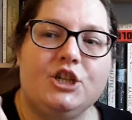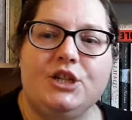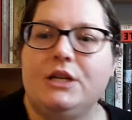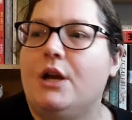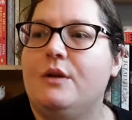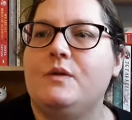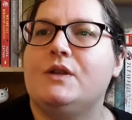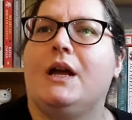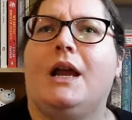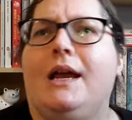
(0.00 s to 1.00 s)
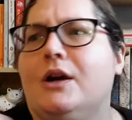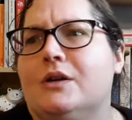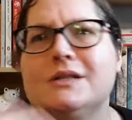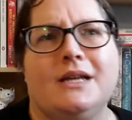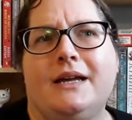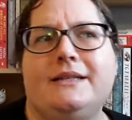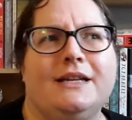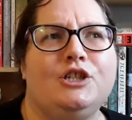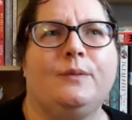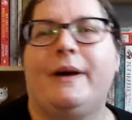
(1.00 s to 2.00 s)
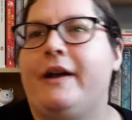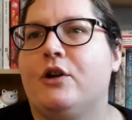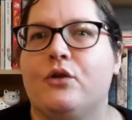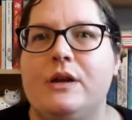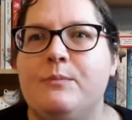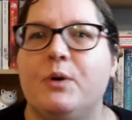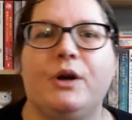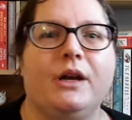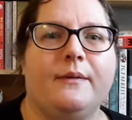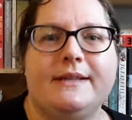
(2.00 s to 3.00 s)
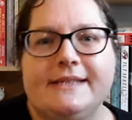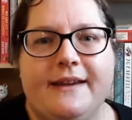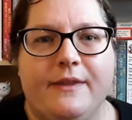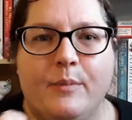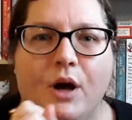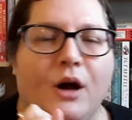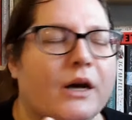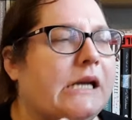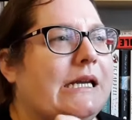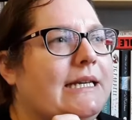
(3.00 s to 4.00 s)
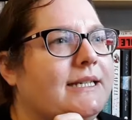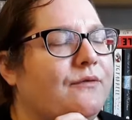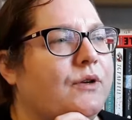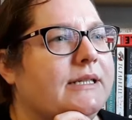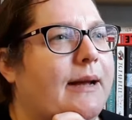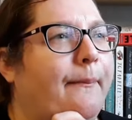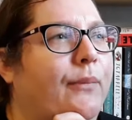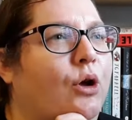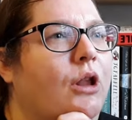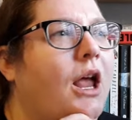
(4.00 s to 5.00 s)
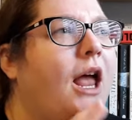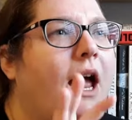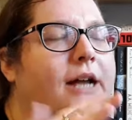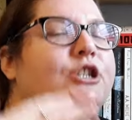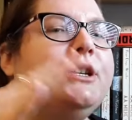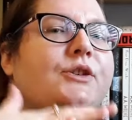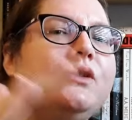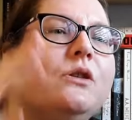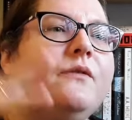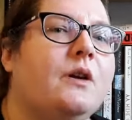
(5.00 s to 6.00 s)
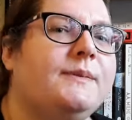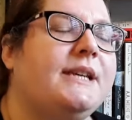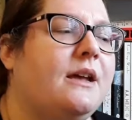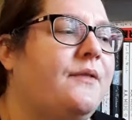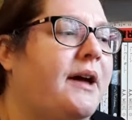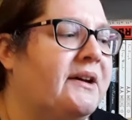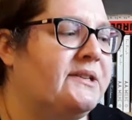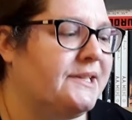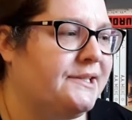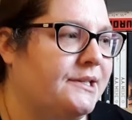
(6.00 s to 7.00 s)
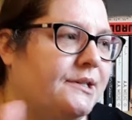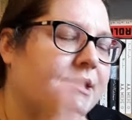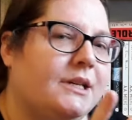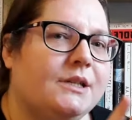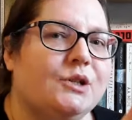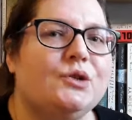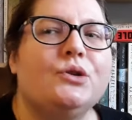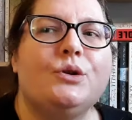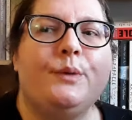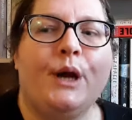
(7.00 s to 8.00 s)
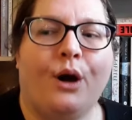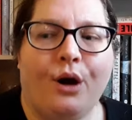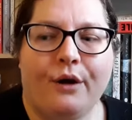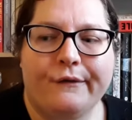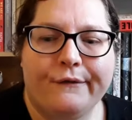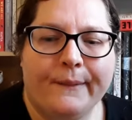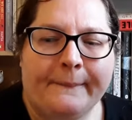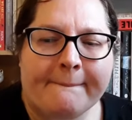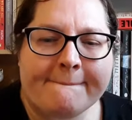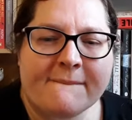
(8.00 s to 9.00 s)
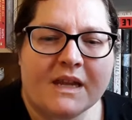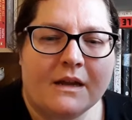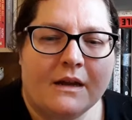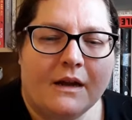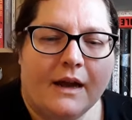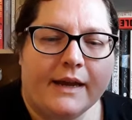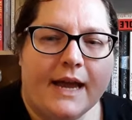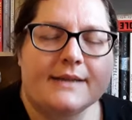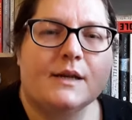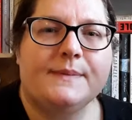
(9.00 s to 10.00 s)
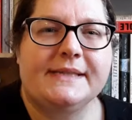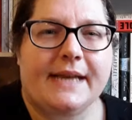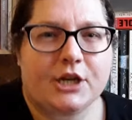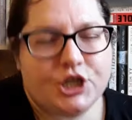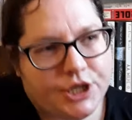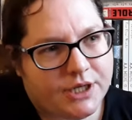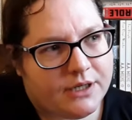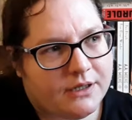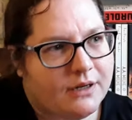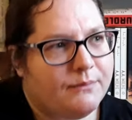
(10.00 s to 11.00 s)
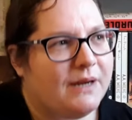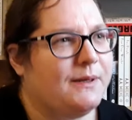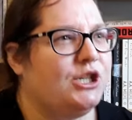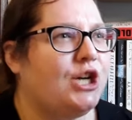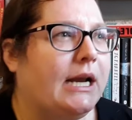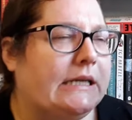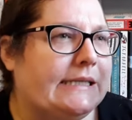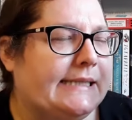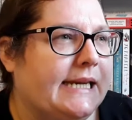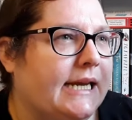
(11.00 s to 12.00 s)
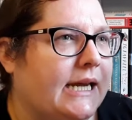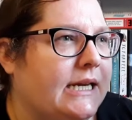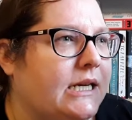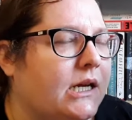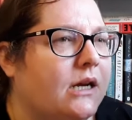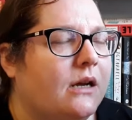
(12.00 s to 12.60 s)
She knows that like on a certain day she'll buy a cream bun and go and sit in the park and eat it, for example. And she'll sort of observe it at a distance. It's a story of, I guess, obsession, maybe jealousy.